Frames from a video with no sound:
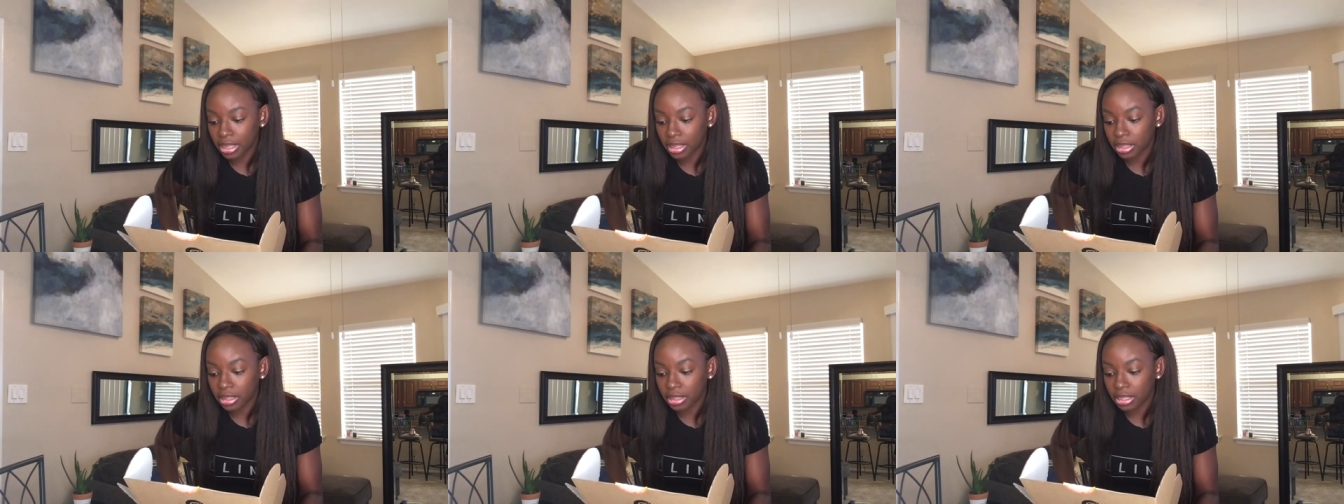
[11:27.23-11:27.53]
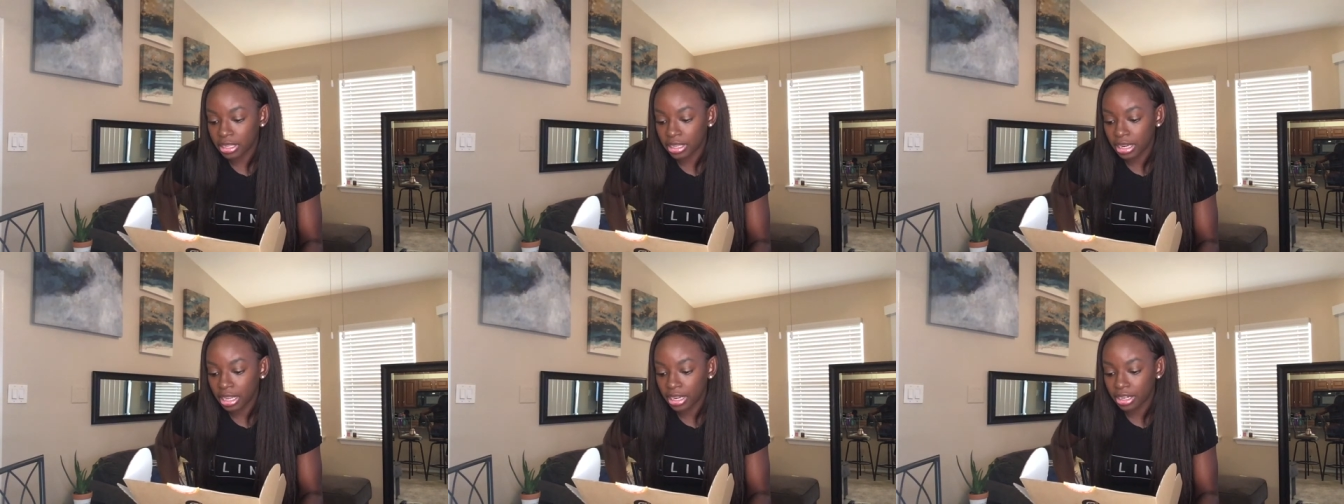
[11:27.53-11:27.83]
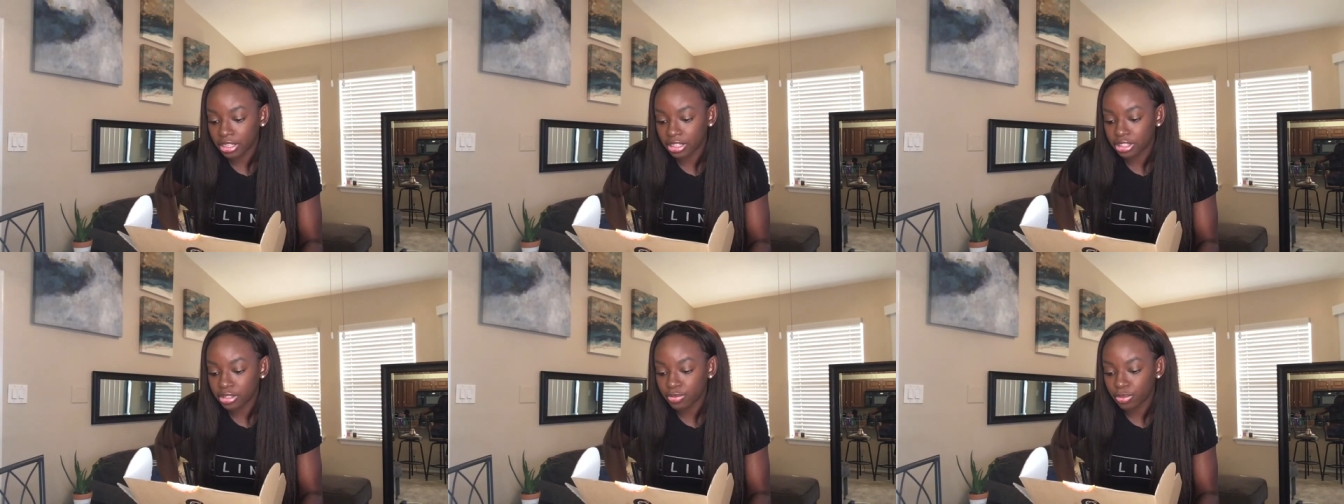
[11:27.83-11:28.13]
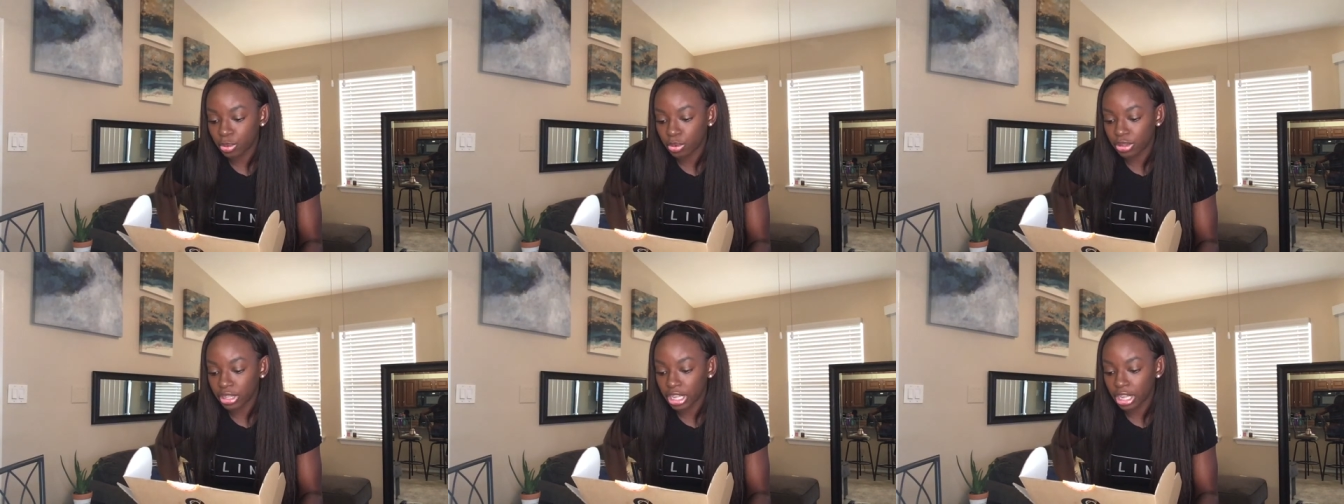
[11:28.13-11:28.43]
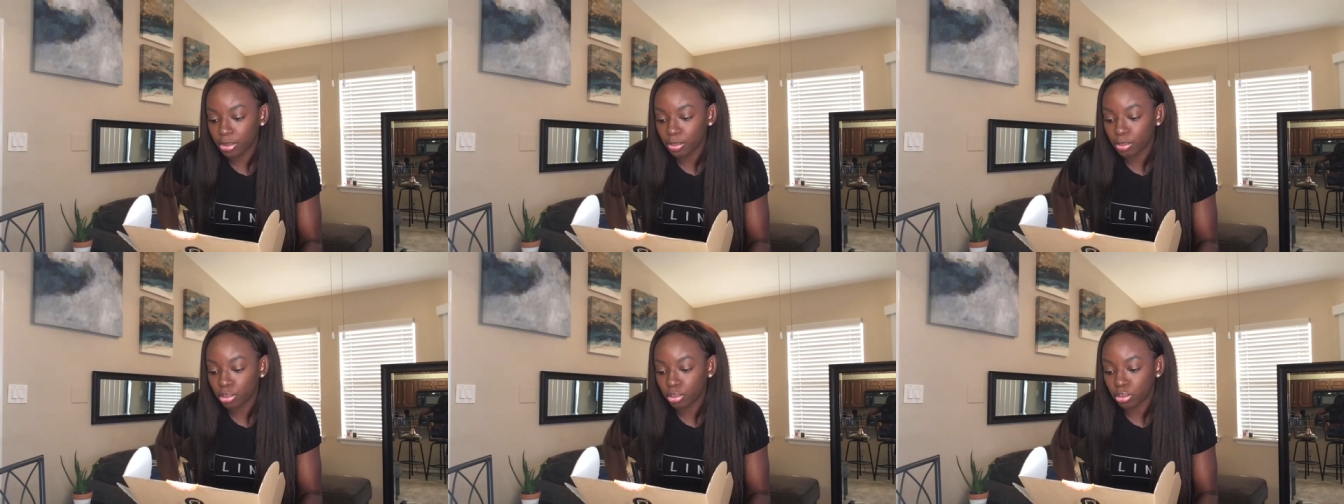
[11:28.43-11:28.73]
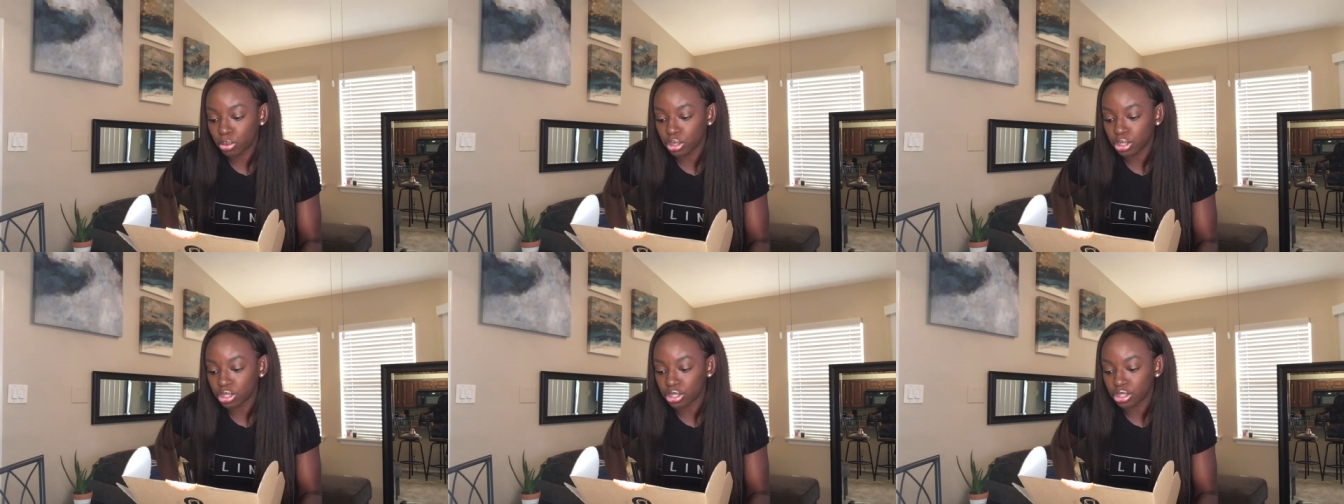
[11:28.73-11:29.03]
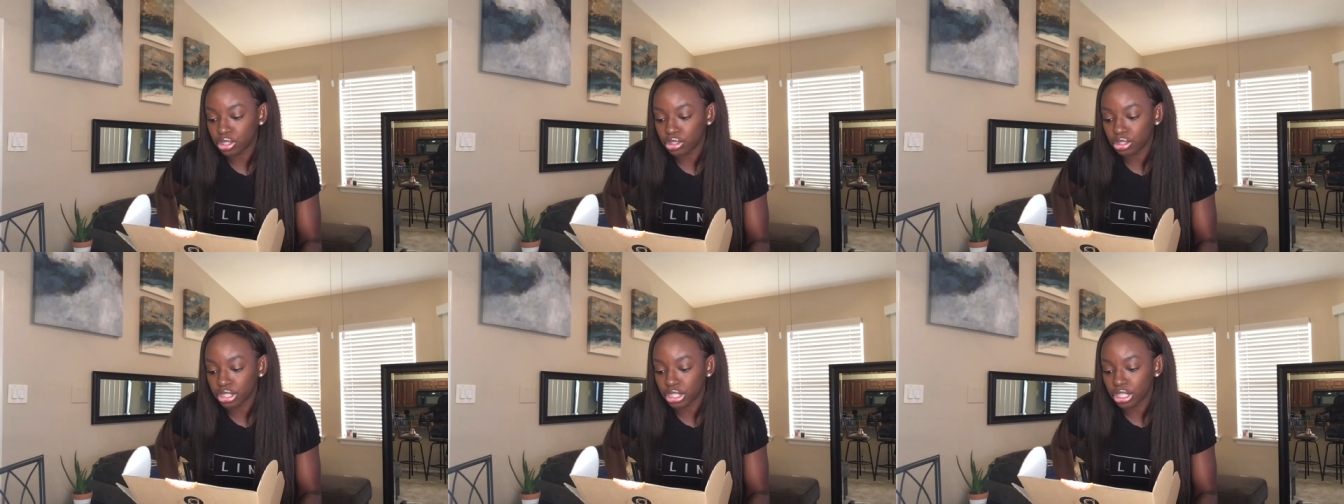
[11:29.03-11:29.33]
and exfoliate pores
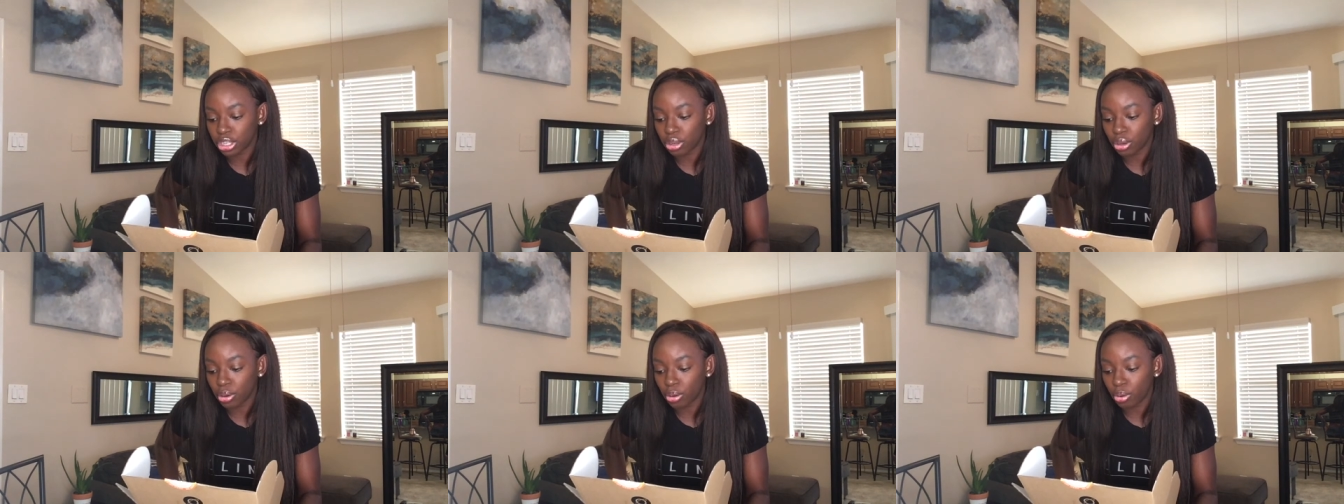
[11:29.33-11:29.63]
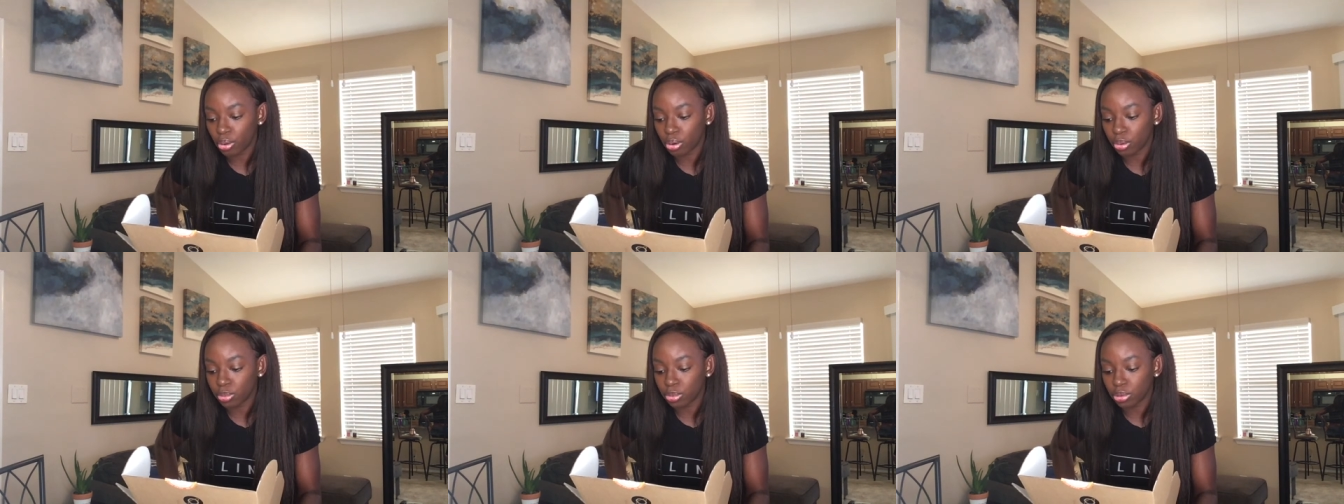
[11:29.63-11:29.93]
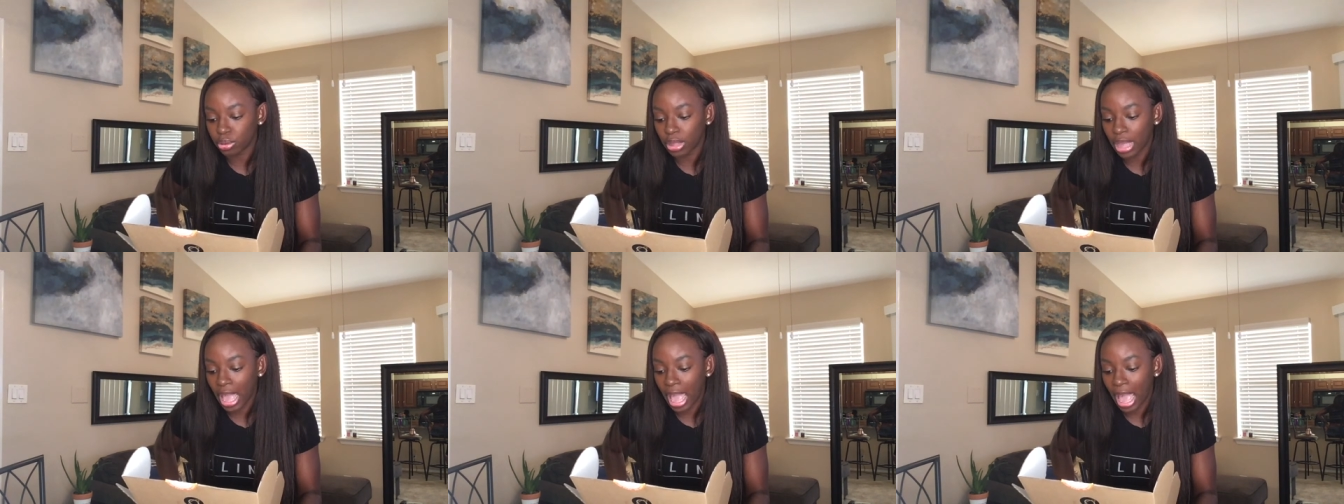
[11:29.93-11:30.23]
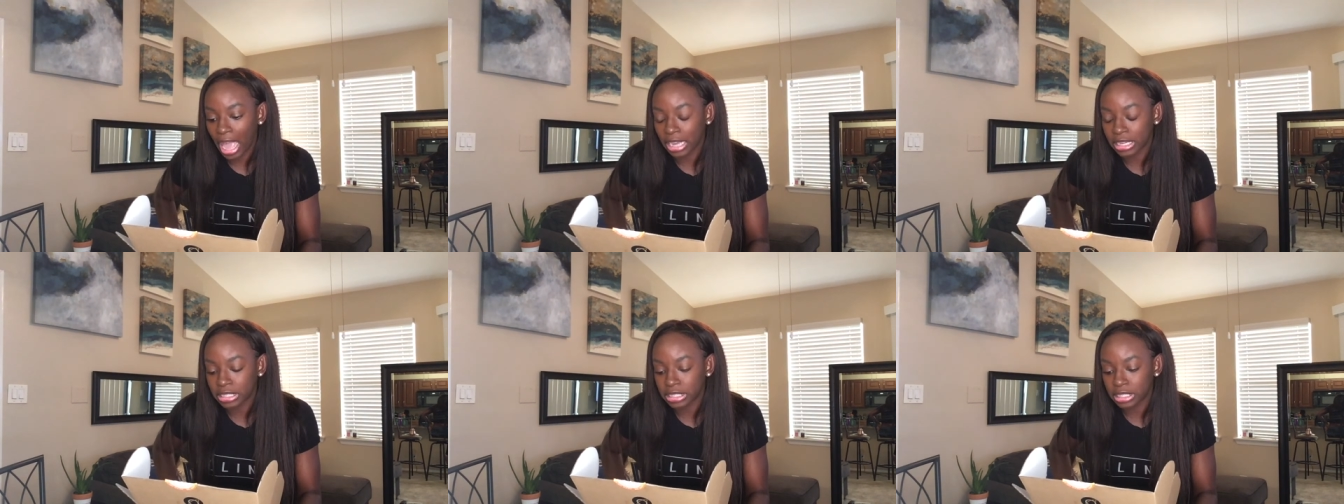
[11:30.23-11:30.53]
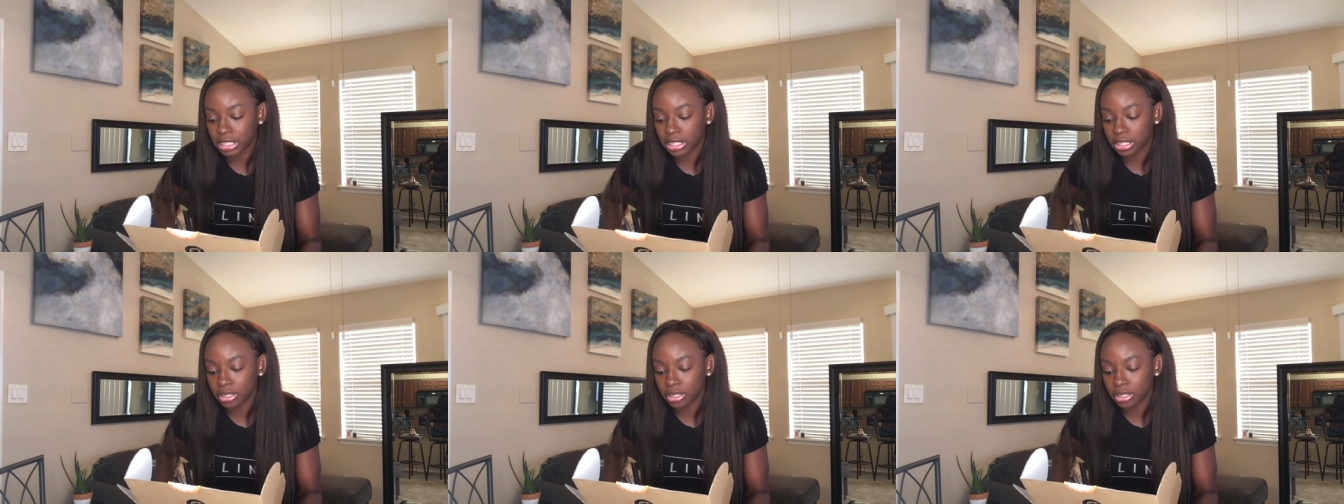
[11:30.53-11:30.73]
using orbital action.